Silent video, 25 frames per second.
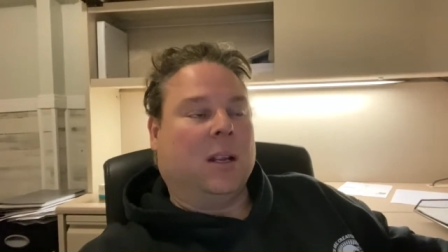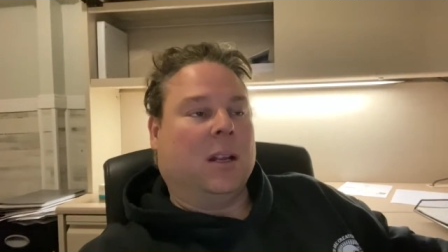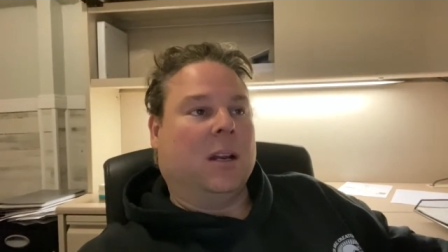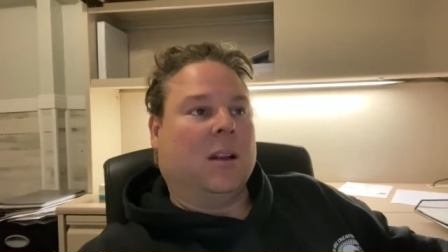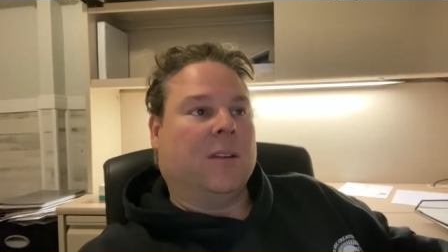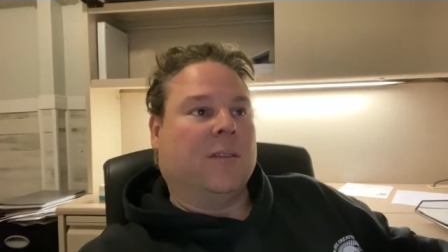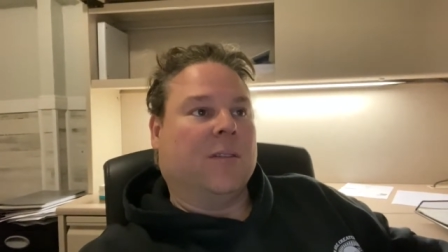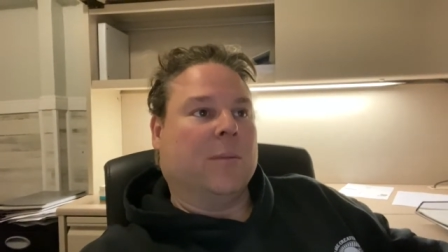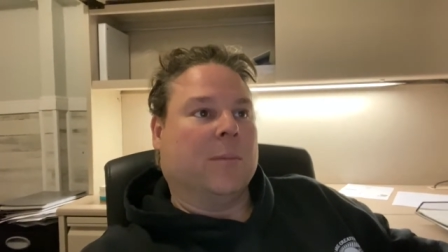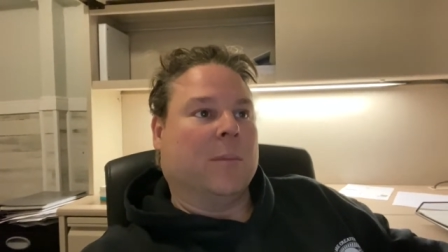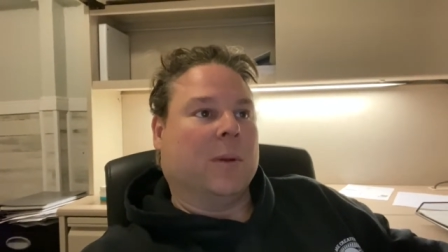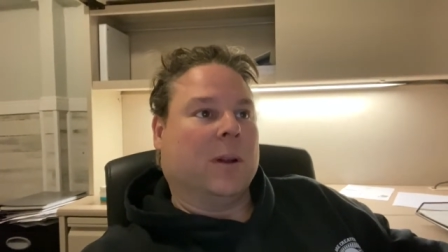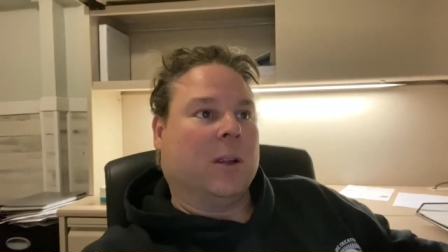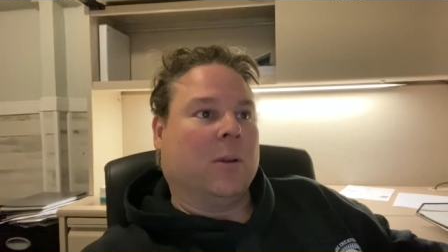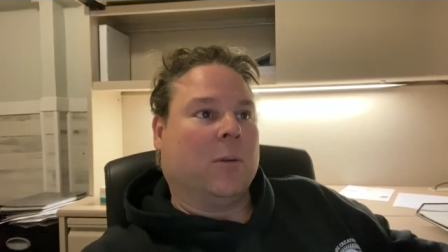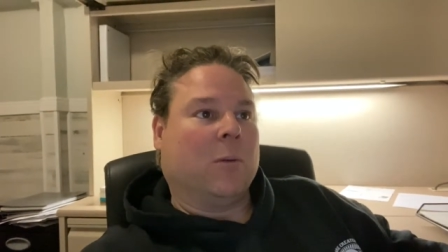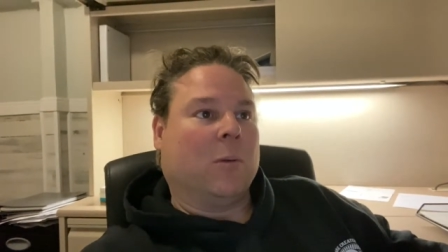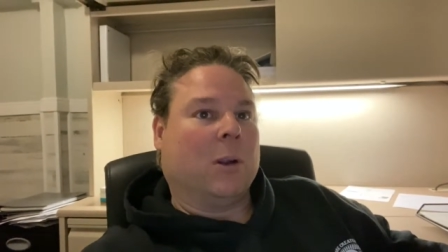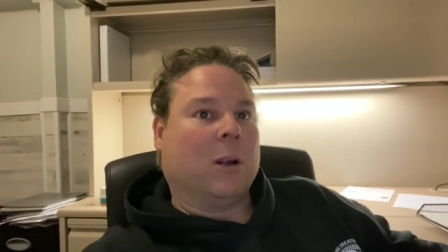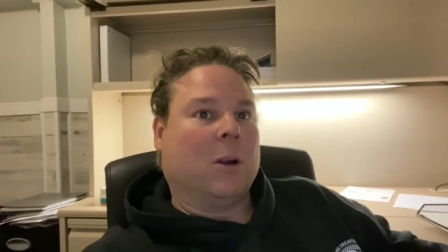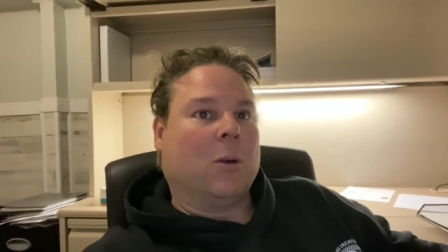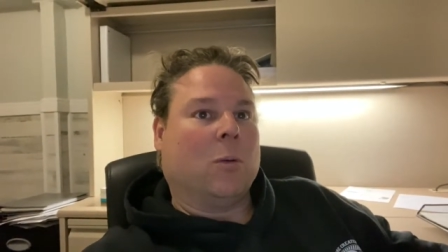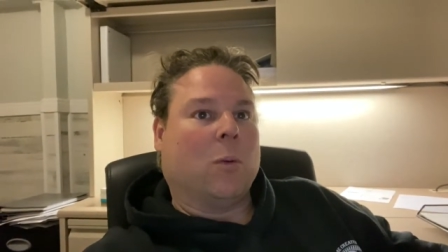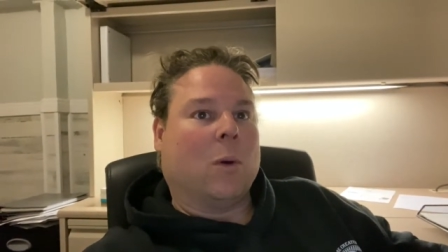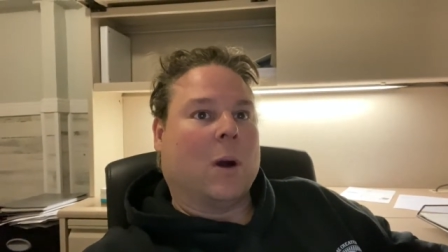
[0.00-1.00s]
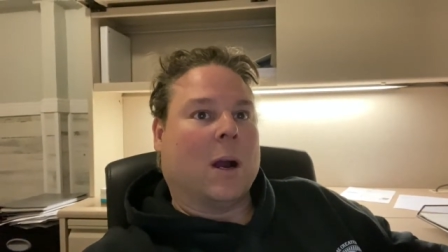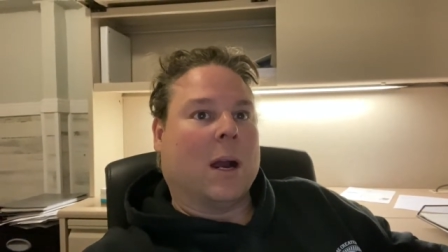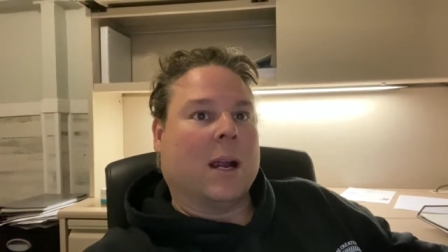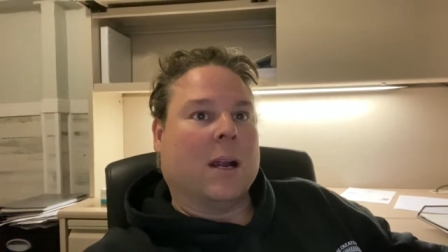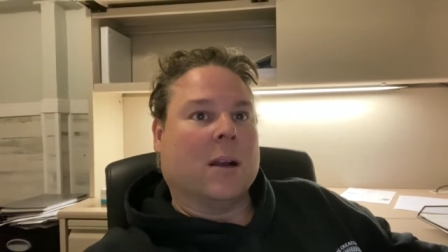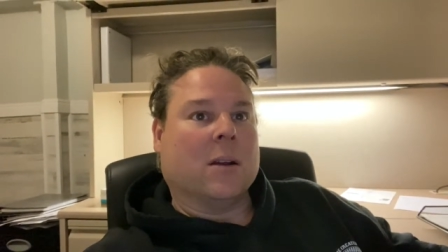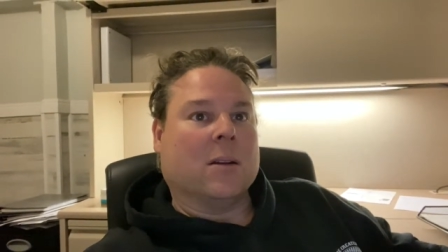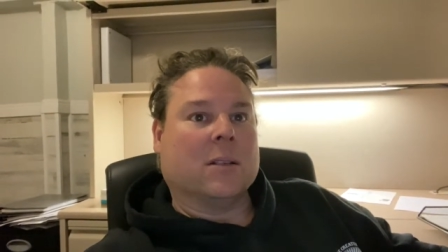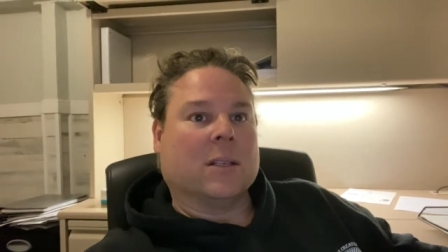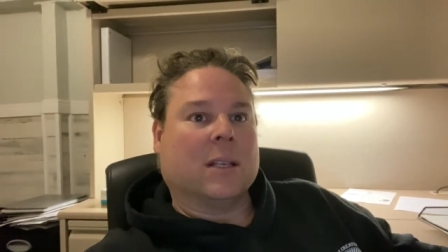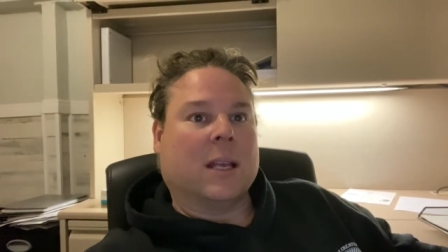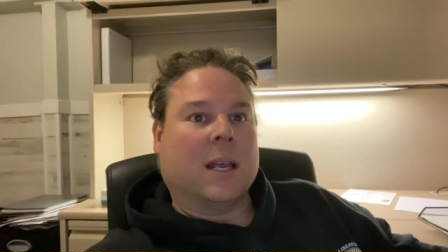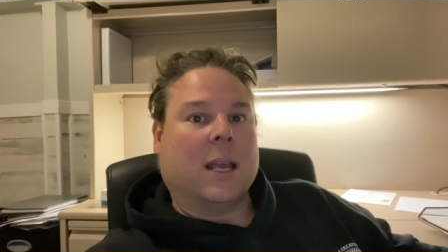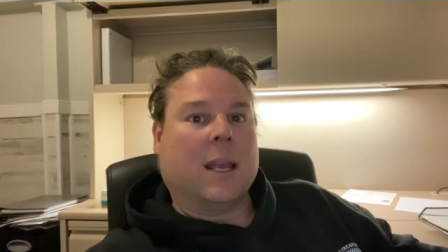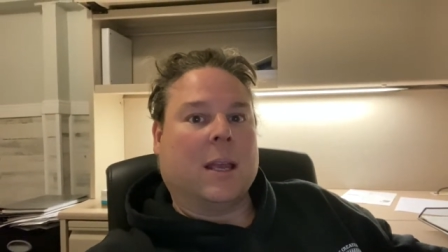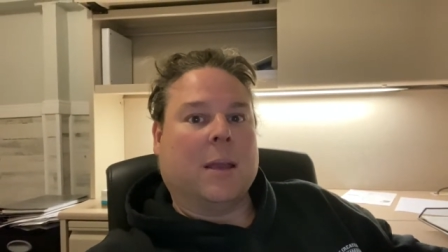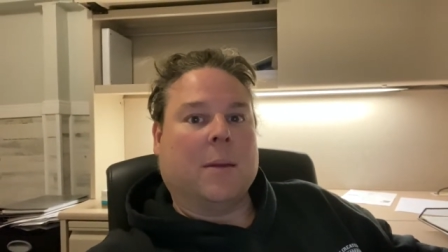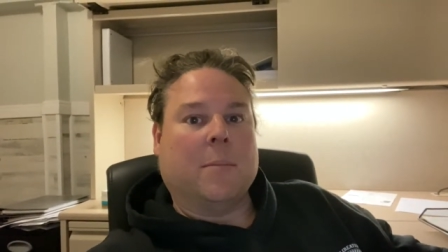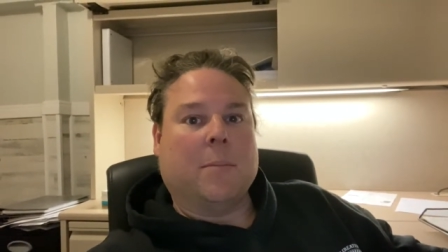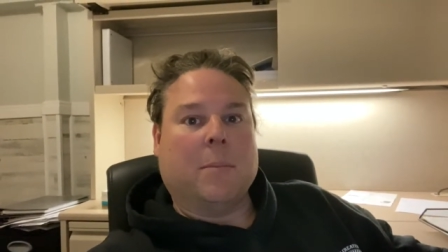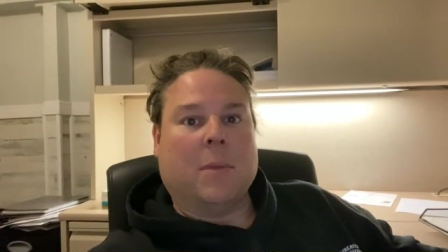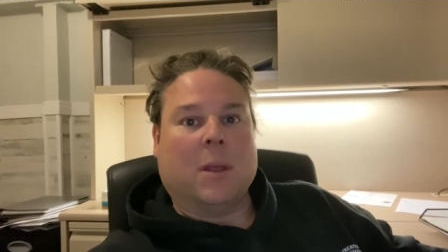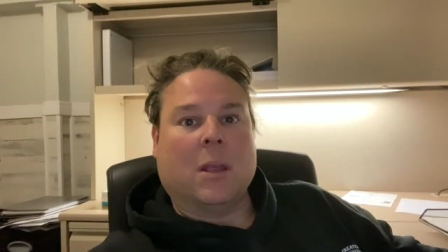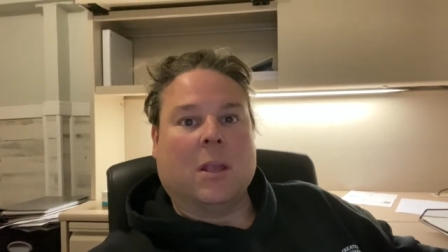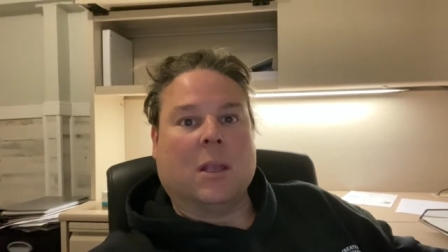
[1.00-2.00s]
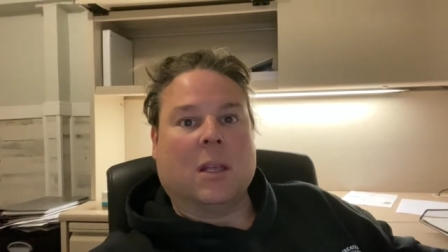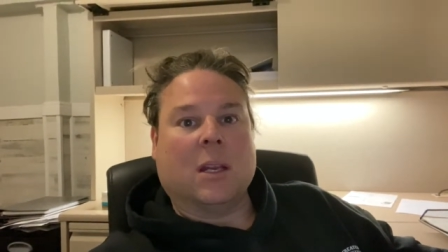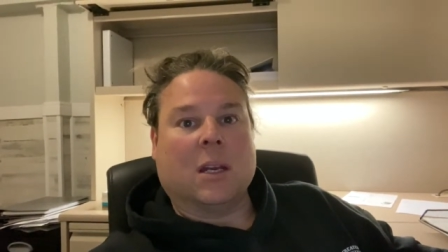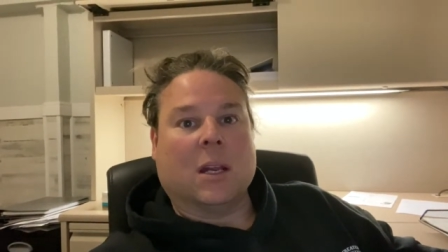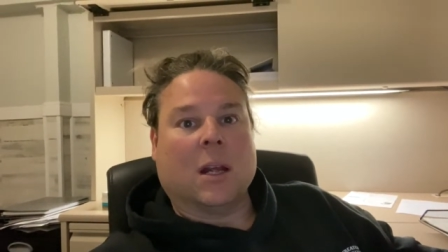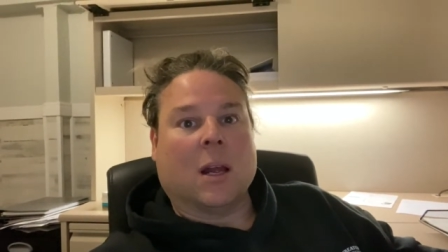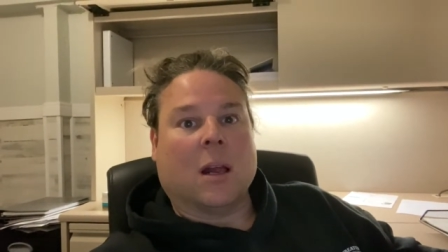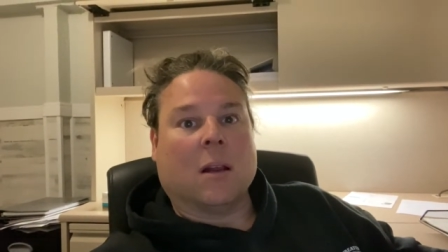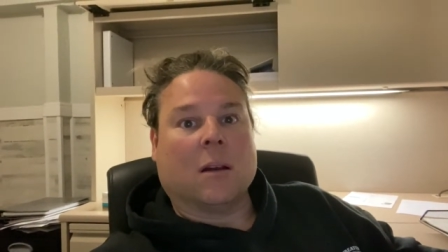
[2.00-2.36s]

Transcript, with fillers: and everybody requires a $1 million